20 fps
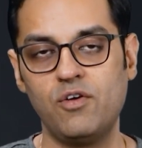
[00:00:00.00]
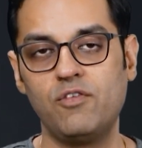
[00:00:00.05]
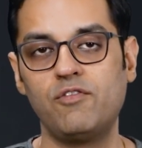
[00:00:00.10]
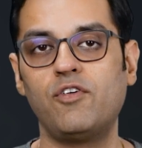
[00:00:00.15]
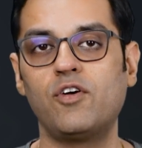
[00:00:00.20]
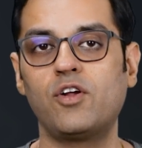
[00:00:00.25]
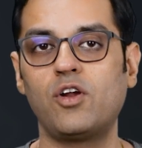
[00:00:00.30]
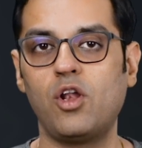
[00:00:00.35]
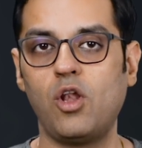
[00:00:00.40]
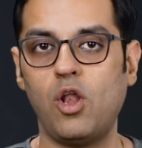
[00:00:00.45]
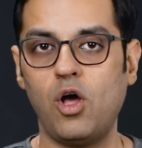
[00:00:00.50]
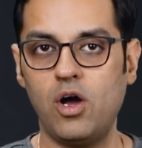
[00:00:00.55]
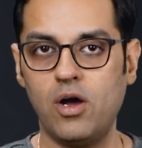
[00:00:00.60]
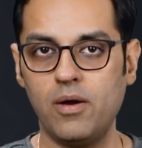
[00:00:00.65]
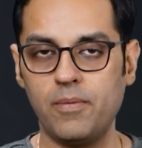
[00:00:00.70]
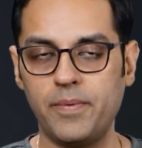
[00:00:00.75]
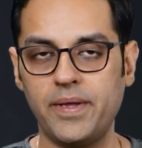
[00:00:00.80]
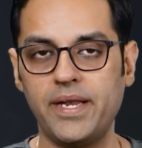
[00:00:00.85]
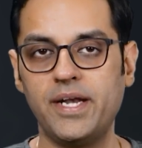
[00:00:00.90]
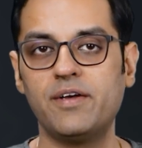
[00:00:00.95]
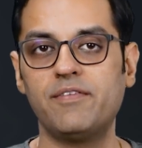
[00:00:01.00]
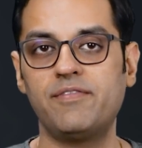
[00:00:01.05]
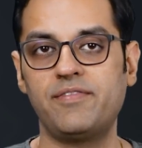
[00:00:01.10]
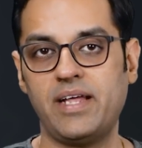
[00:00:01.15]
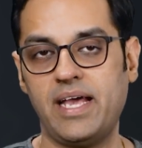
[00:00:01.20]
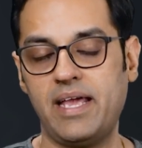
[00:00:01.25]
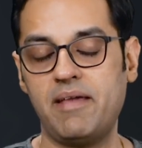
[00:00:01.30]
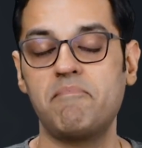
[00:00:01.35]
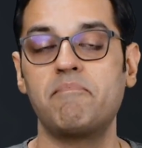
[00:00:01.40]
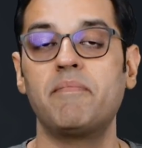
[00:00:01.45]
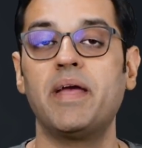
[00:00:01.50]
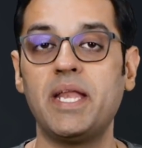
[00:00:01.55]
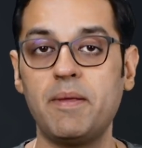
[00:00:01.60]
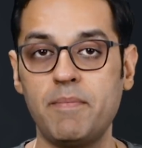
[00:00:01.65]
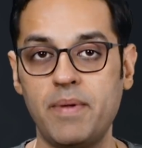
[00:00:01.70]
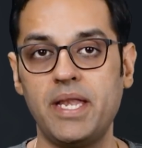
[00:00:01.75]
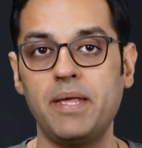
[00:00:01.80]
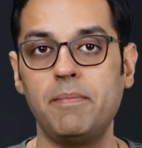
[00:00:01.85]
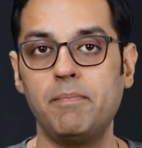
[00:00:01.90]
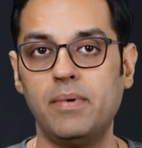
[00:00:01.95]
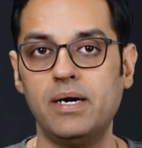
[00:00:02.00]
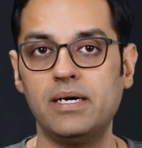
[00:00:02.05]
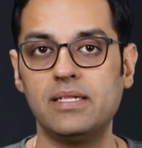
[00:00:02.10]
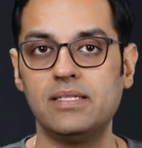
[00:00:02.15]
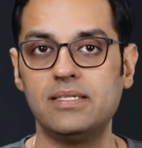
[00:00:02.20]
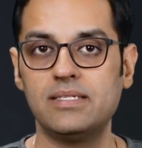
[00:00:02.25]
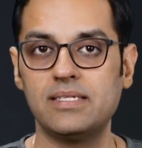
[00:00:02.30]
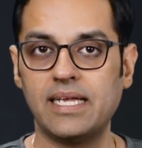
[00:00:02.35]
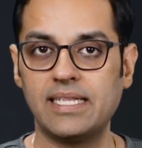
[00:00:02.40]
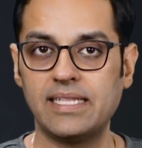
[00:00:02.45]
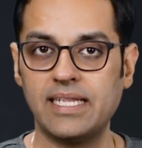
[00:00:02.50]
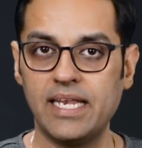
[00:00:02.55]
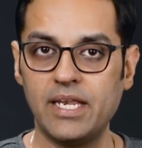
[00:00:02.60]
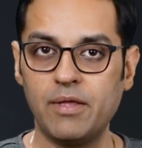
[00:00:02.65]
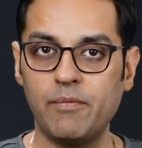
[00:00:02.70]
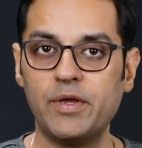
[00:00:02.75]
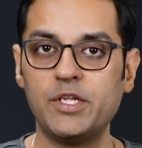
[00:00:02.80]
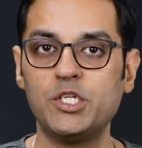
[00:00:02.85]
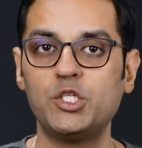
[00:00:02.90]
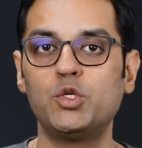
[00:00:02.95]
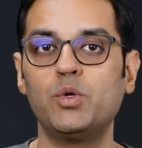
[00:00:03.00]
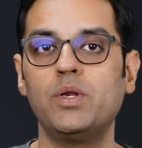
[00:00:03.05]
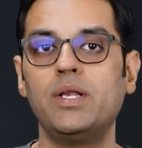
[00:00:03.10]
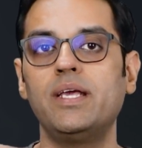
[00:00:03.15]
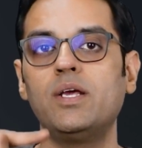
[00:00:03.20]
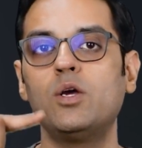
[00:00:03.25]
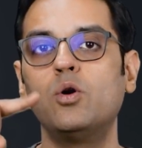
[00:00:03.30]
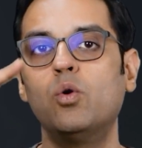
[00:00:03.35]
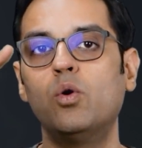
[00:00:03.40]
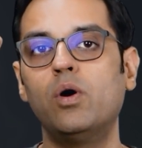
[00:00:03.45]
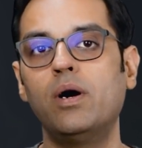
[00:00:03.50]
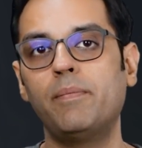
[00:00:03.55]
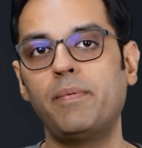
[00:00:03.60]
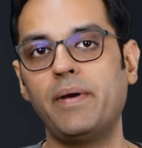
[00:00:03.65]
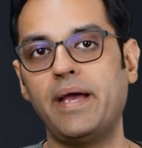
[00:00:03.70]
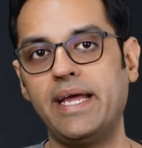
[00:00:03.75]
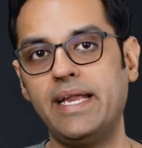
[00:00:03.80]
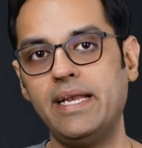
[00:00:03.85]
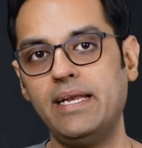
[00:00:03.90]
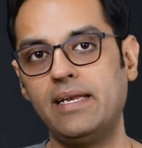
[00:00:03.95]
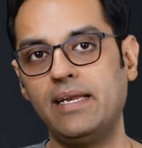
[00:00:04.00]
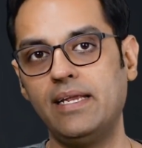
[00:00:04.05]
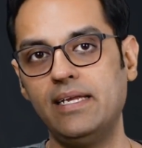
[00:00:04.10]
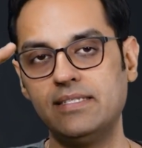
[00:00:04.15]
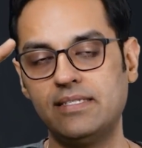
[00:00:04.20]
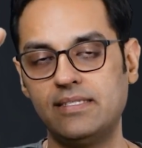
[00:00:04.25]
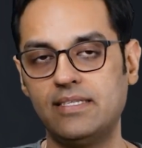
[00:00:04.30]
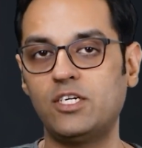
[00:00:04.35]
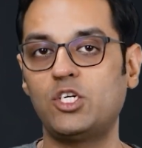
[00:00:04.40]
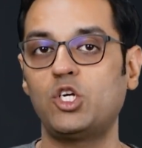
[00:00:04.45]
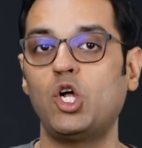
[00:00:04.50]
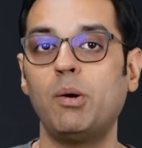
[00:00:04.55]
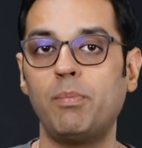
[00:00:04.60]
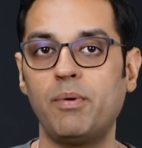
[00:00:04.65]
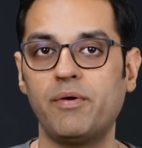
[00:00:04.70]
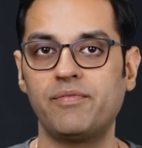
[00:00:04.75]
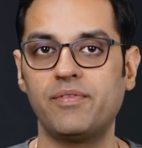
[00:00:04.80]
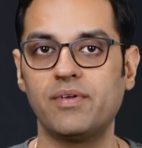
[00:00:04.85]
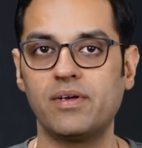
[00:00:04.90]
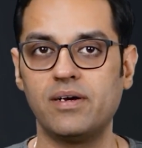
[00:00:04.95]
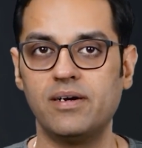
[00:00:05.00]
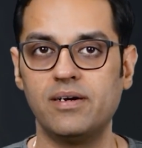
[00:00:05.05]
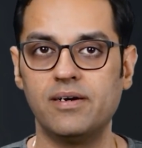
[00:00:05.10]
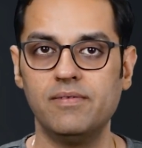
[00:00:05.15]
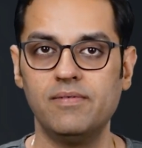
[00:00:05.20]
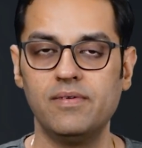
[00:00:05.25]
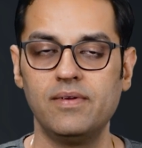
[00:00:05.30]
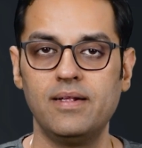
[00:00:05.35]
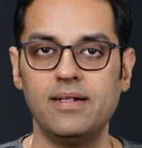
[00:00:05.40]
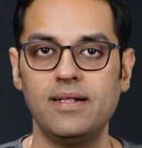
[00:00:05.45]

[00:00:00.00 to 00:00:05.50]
for a long period of time, many months, and then eventually go up and reach the top of the curve.